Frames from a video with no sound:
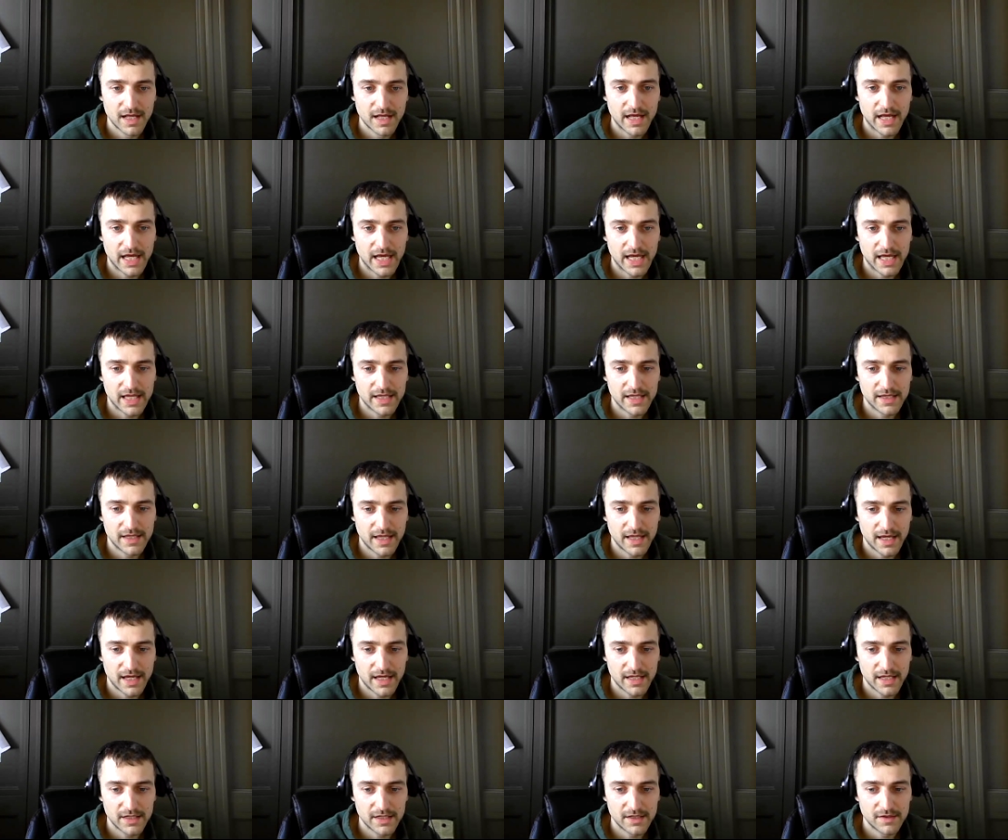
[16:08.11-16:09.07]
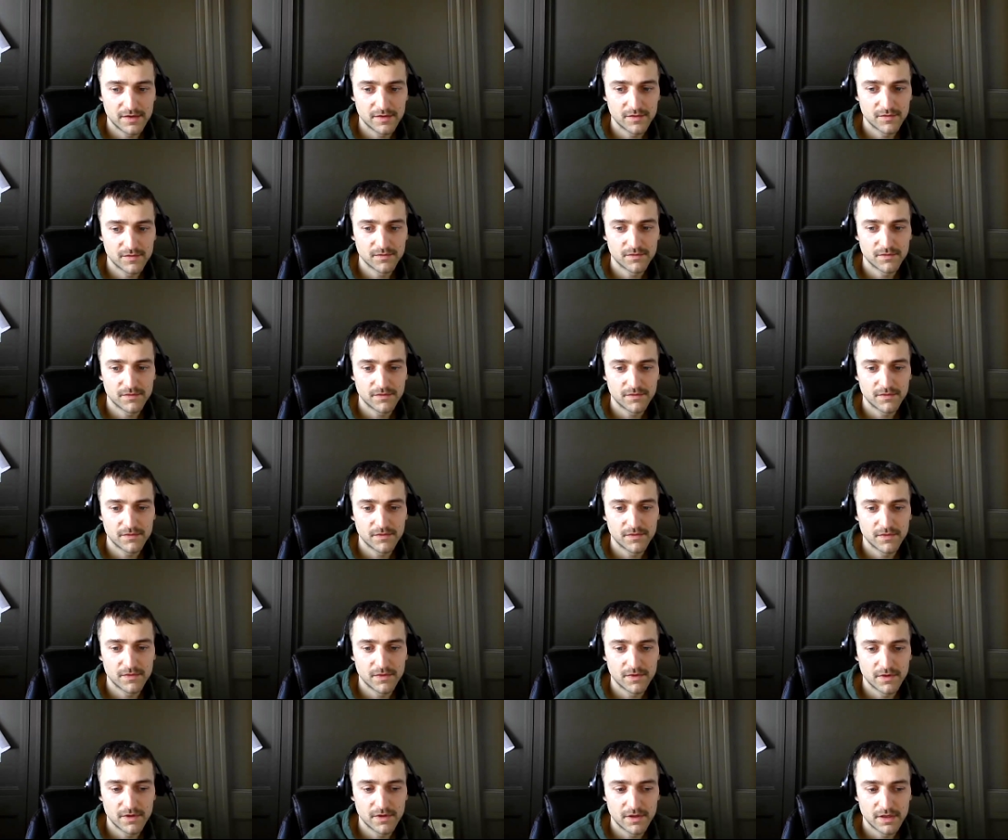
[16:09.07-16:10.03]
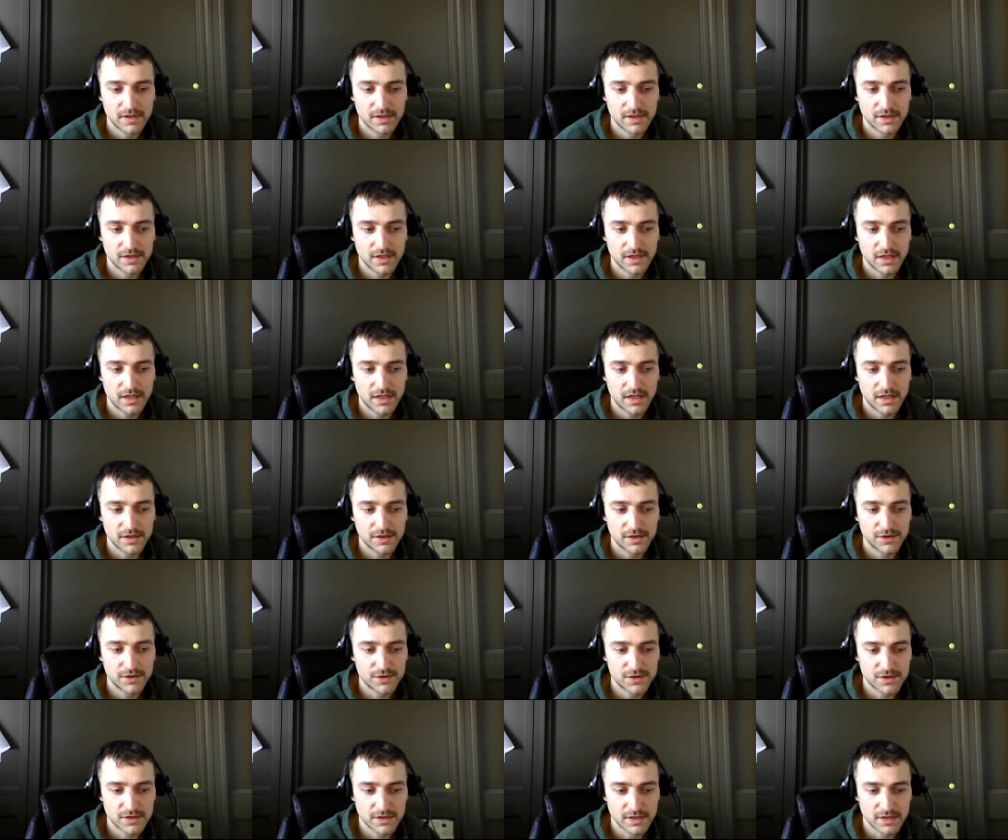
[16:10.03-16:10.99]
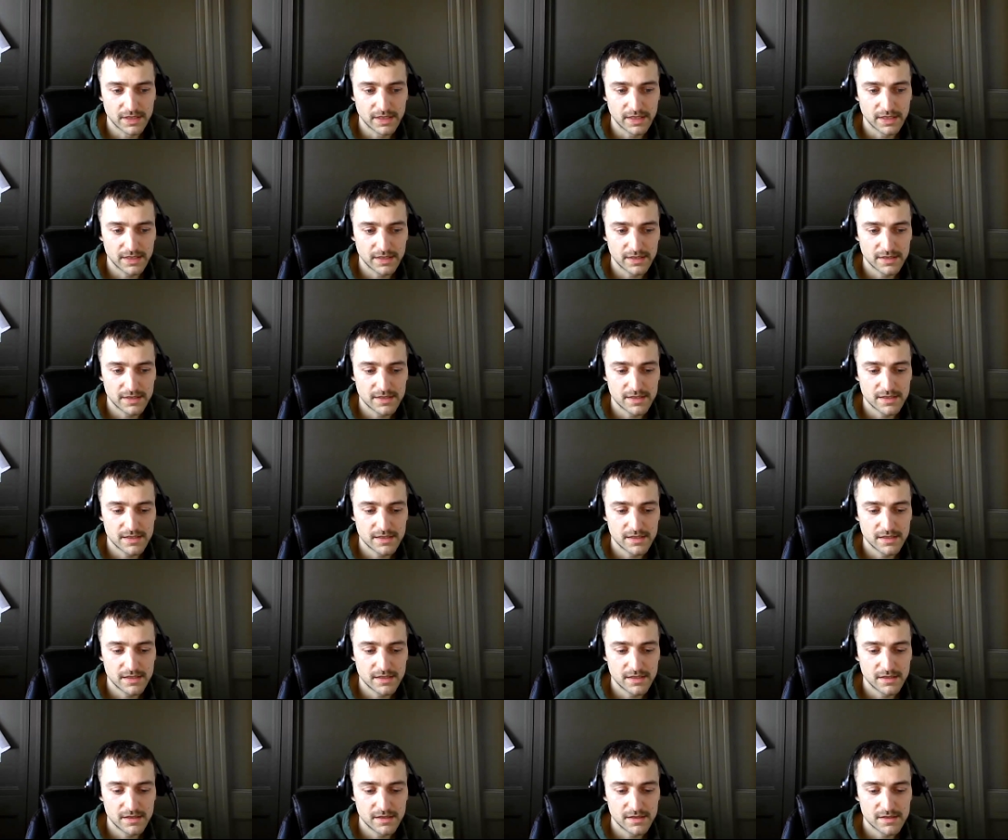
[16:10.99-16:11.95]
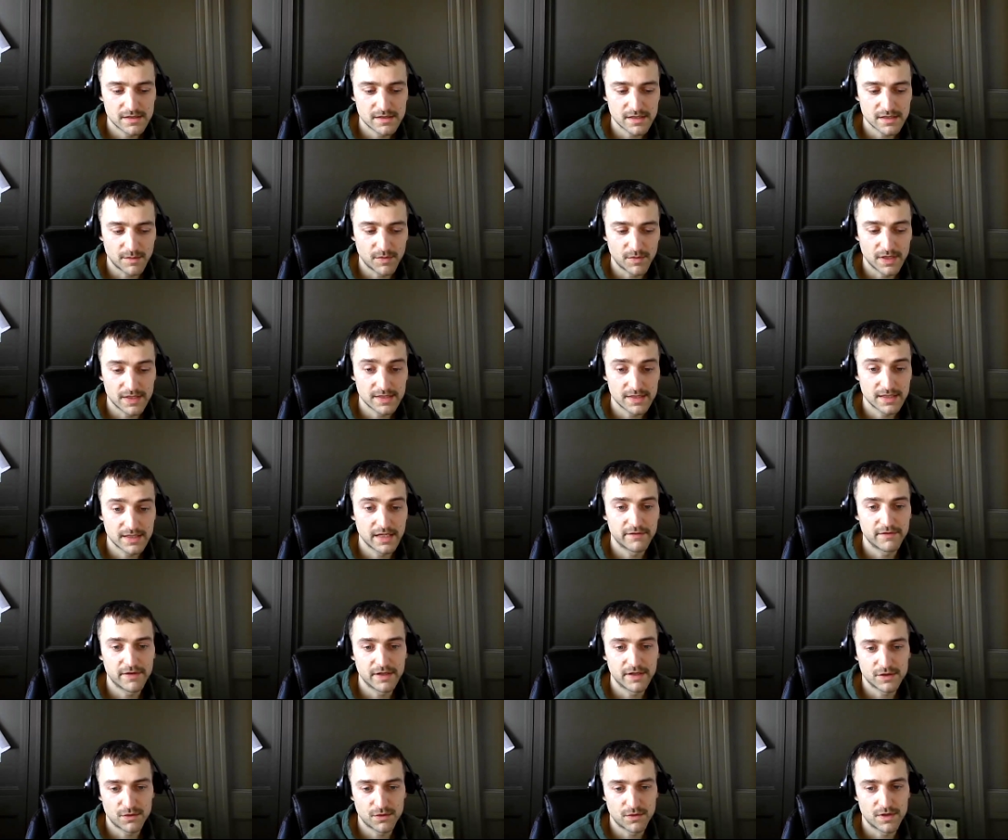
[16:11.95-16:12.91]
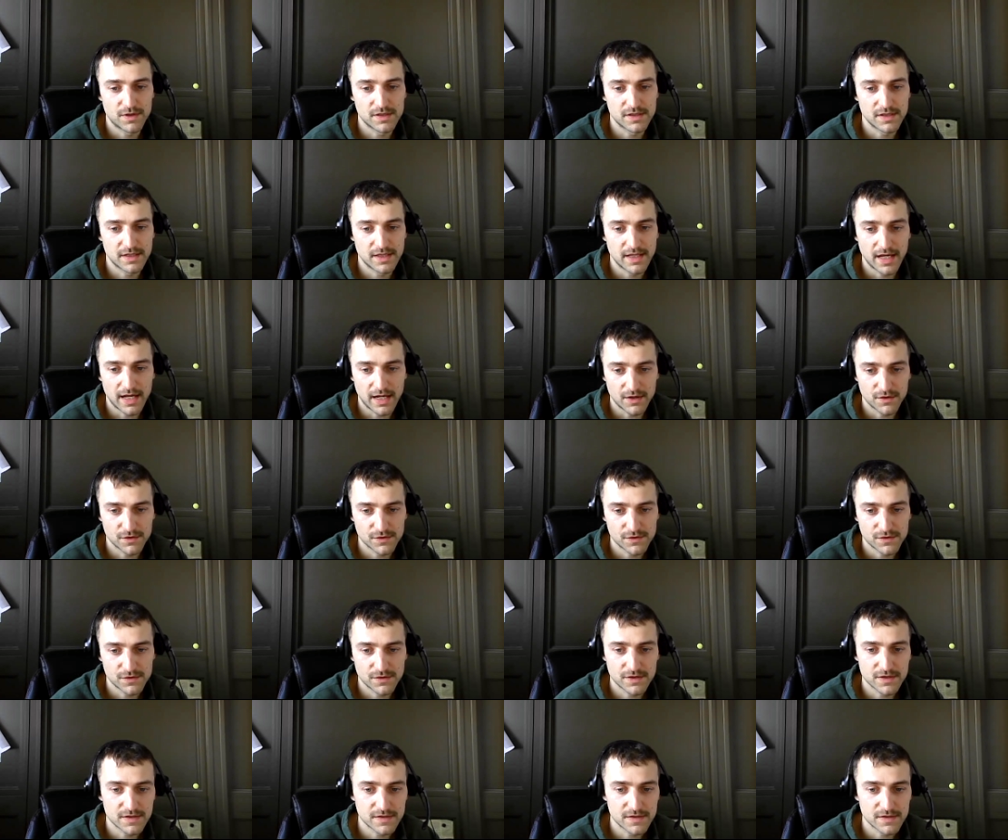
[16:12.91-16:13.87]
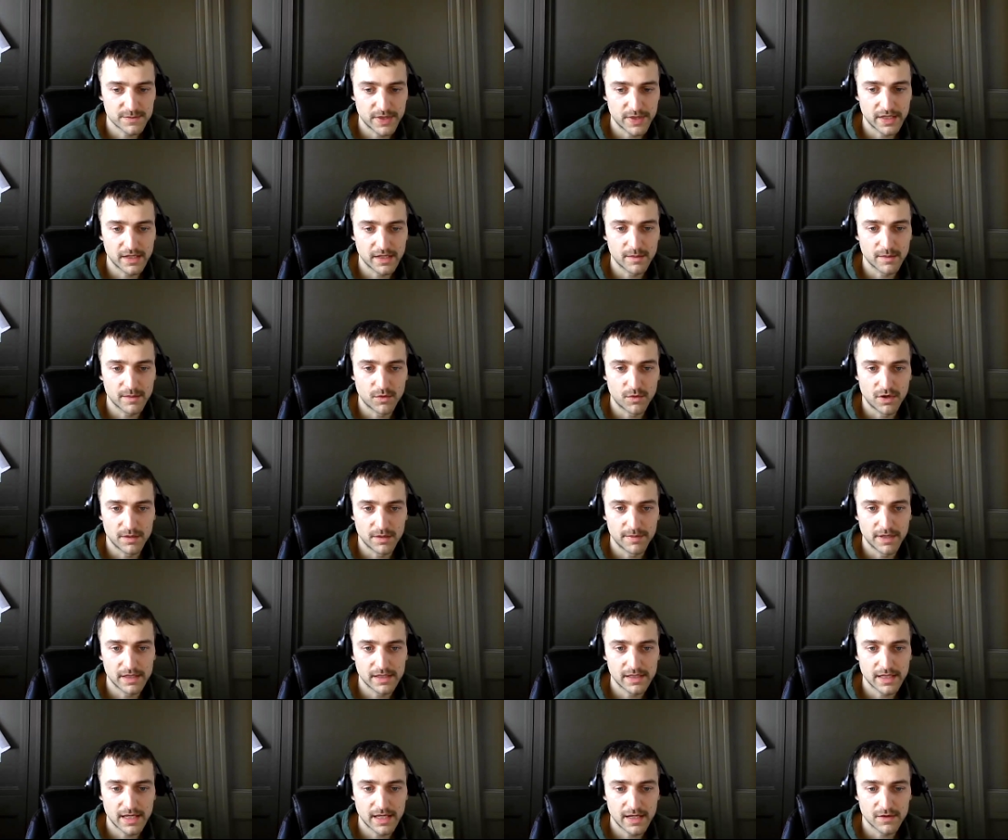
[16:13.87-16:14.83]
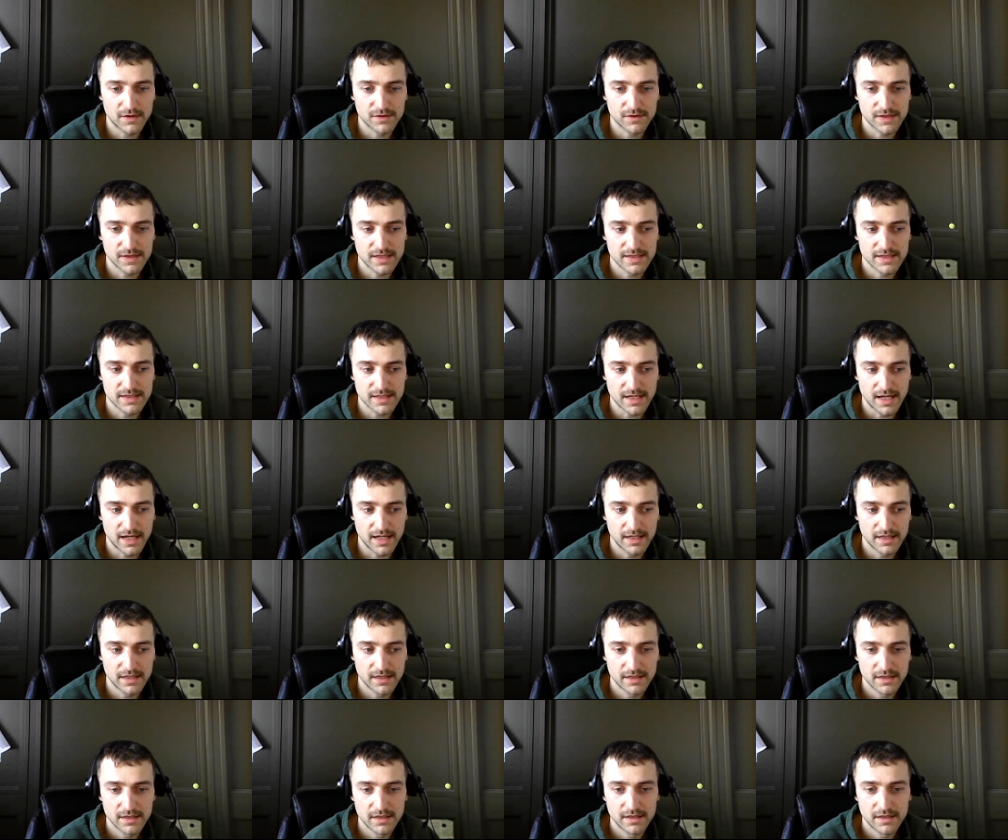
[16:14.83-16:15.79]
And then usually someone is giving tours of the house or just speaking more about the house inside.